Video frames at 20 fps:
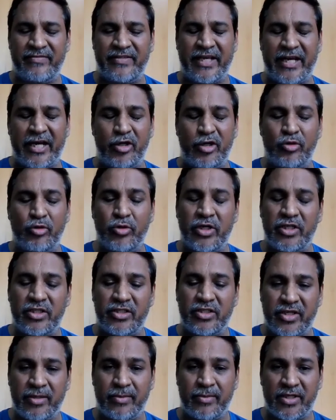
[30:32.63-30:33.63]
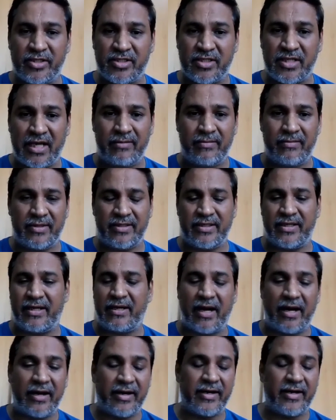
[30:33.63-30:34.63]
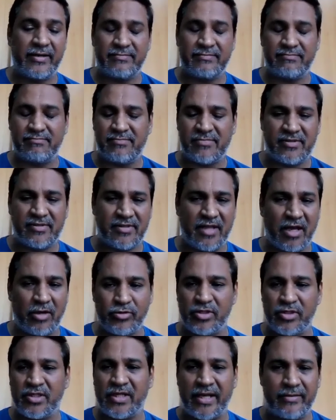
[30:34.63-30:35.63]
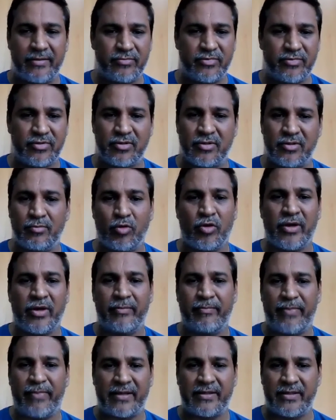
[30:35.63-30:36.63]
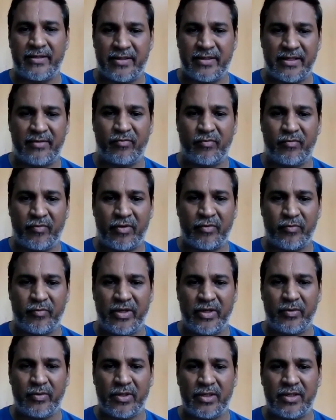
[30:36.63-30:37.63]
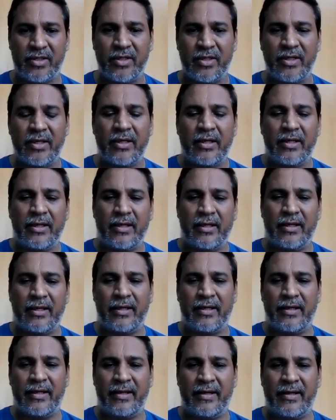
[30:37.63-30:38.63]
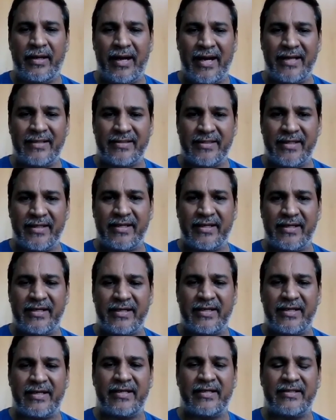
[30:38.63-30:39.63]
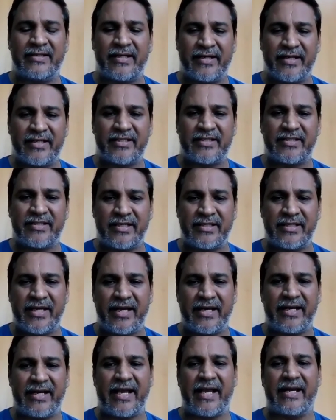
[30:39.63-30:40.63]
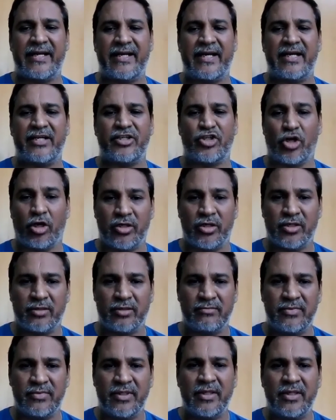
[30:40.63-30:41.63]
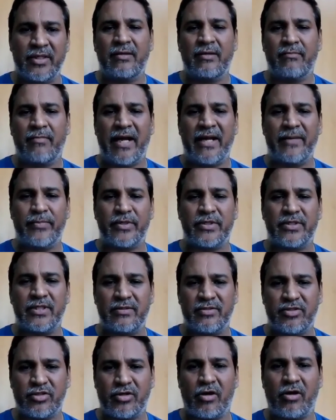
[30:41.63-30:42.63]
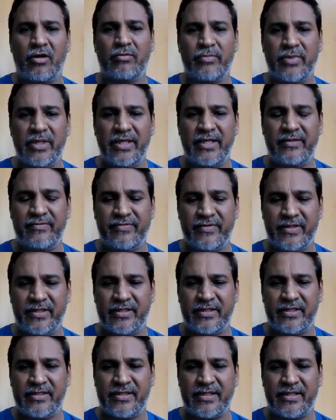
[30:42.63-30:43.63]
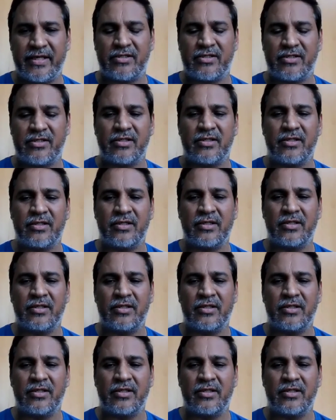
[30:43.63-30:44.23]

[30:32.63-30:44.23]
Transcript: if they can do it in 3 months' time and they're 100,000 times more impacted than what we were, I think the risks that they are carrying are short term. My personal strong belief is that